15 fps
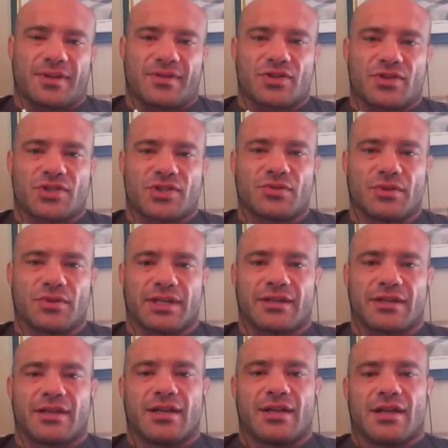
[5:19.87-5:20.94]
in their
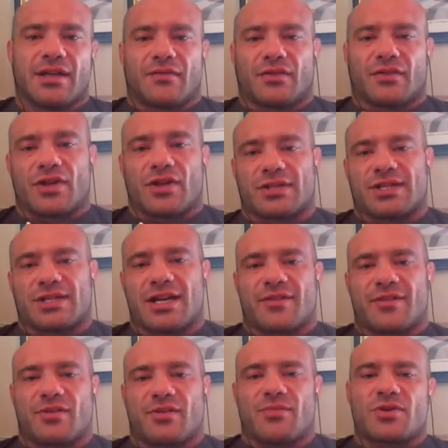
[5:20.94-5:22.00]
schooling for a long
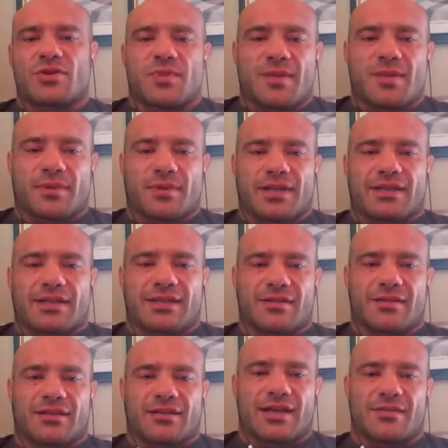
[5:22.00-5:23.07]
time, you know, most people, I
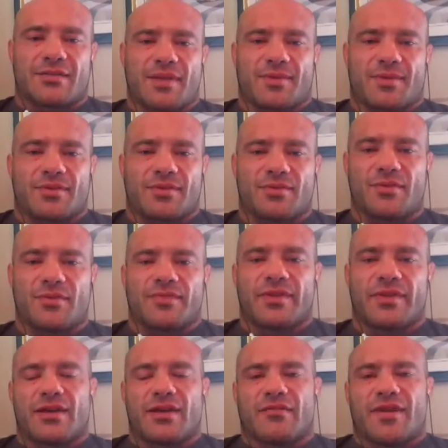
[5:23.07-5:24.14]
think a lot of people who
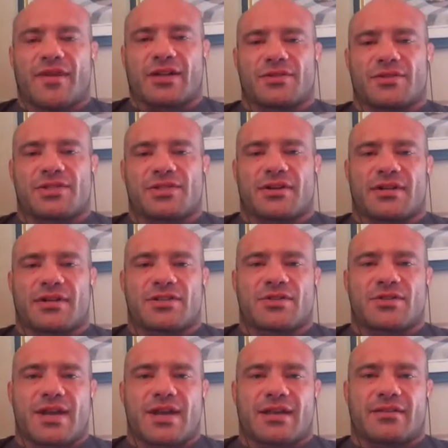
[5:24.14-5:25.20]
follow starting
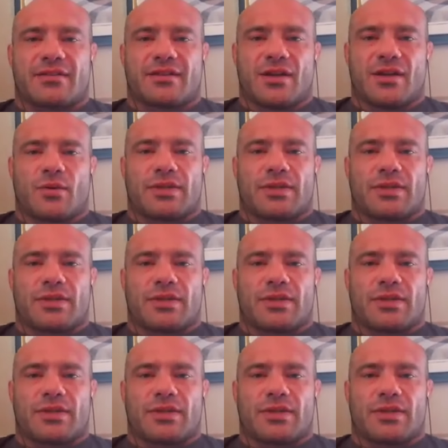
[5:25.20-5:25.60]
strength,